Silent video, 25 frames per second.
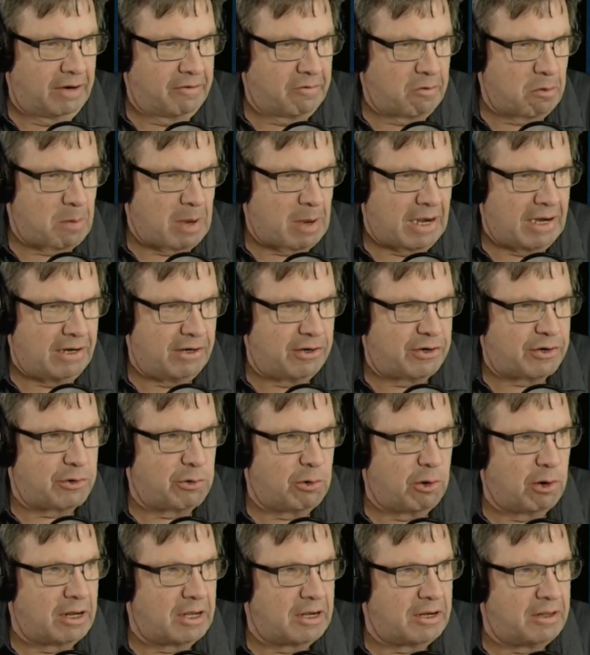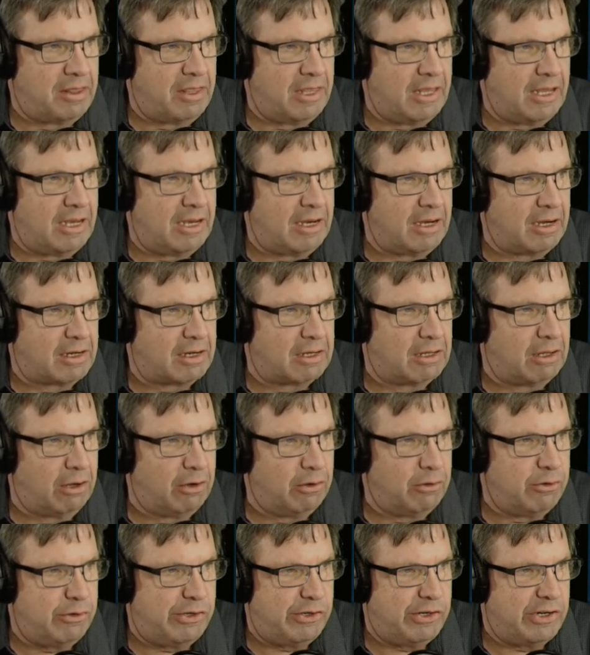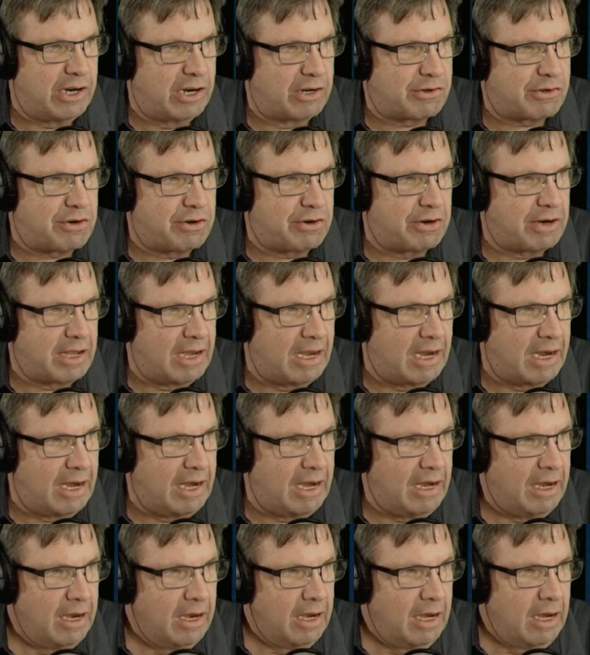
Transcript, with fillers: everybody shorted the close yesterday